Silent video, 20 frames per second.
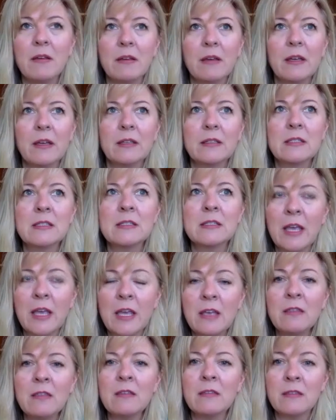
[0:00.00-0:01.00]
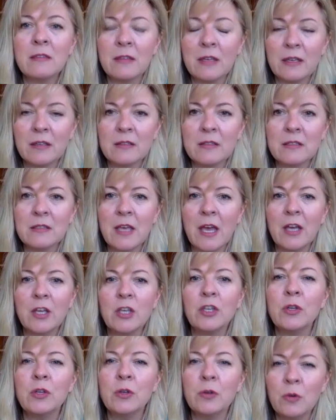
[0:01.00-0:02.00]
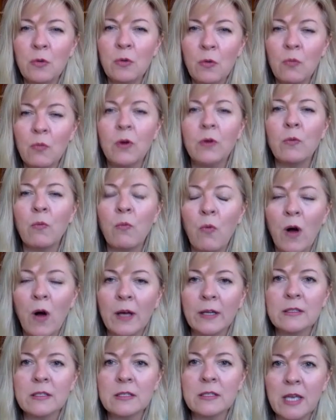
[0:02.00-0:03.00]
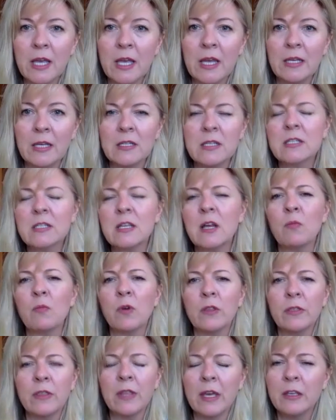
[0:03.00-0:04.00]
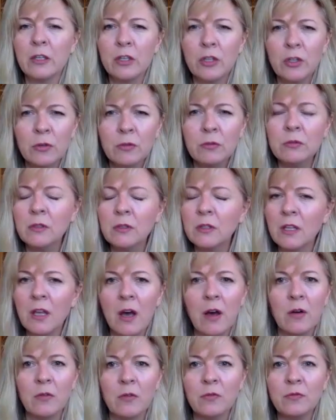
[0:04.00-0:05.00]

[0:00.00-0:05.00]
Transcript: Say the things that you would want to say to someone that you love